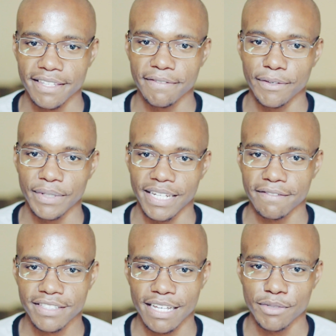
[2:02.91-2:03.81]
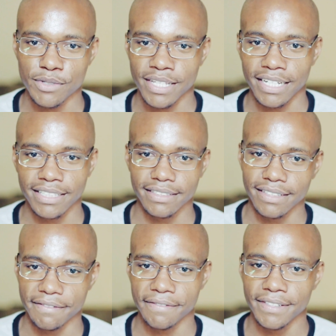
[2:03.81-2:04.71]
give you enough time to study,
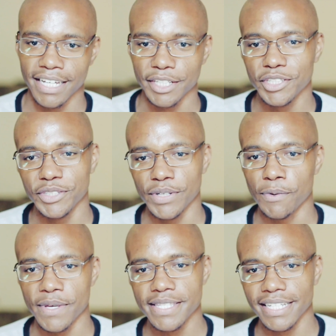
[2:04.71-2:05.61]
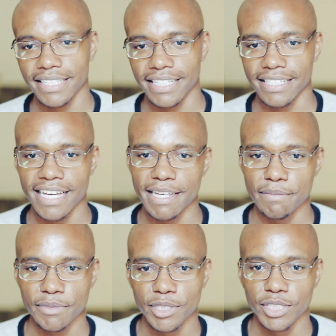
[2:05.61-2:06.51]
they feel like you are wasting the
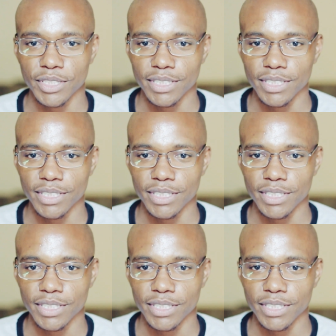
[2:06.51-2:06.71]
time